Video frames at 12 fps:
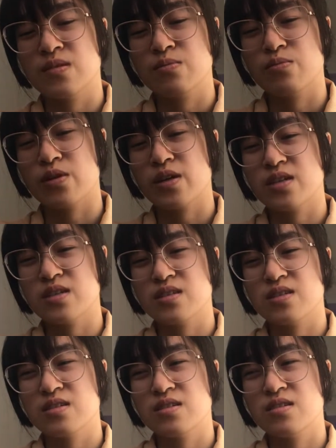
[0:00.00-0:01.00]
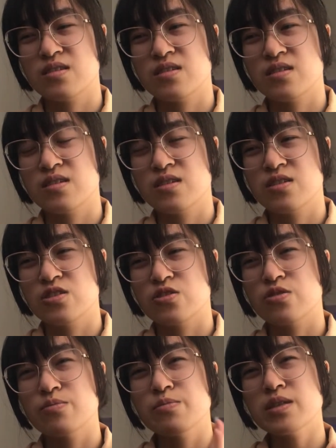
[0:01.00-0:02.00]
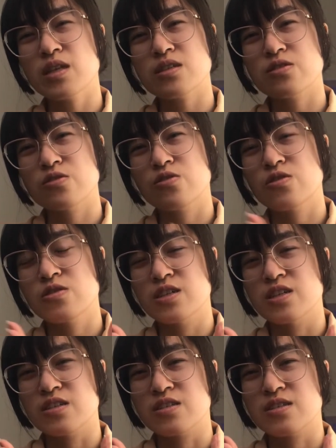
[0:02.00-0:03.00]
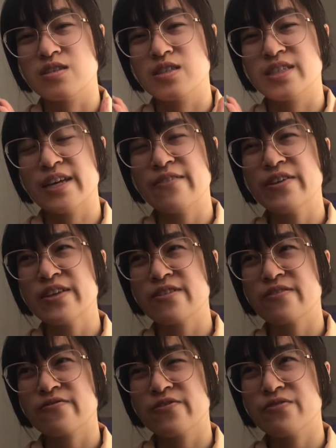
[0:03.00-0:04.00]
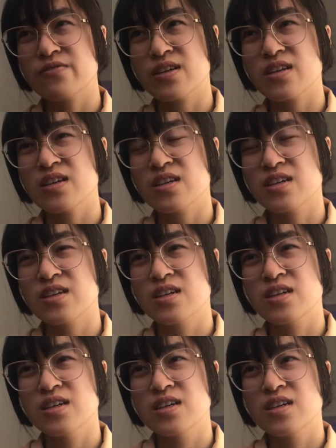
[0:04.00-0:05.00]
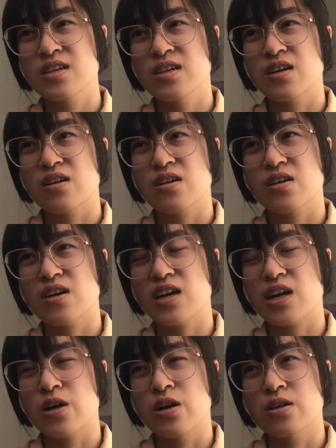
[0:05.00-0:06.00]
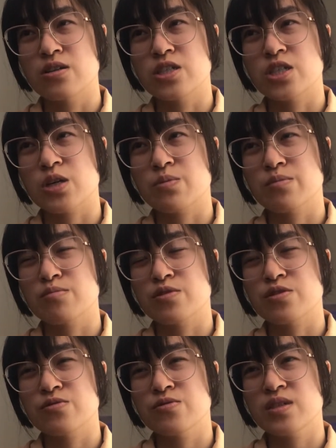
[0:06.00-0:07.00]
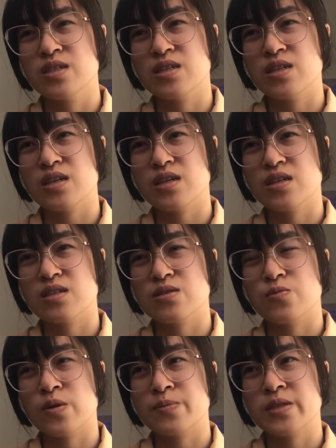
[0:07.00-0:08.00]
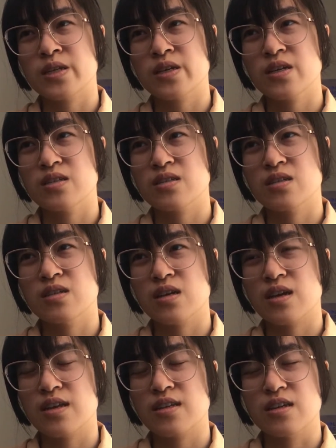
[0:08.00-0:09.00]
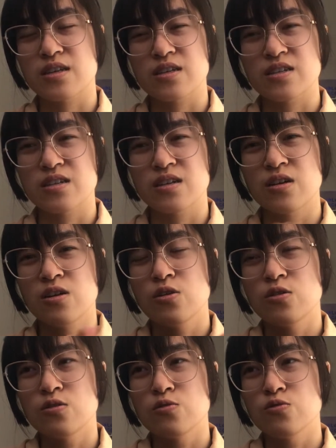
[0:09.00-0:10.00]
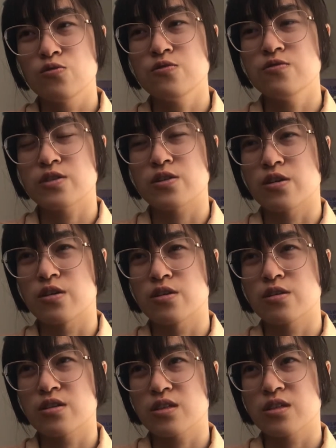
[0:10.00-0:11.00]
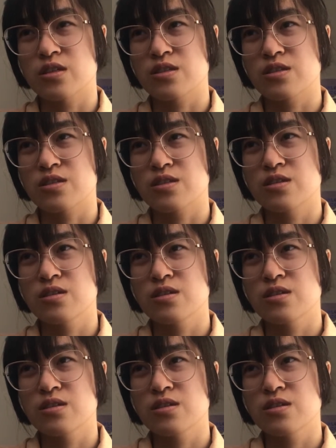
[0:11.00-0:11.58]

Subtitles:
price. So the Minatsur is $7.50 on Shop La Mercerie's website, and then Louis Vuitton is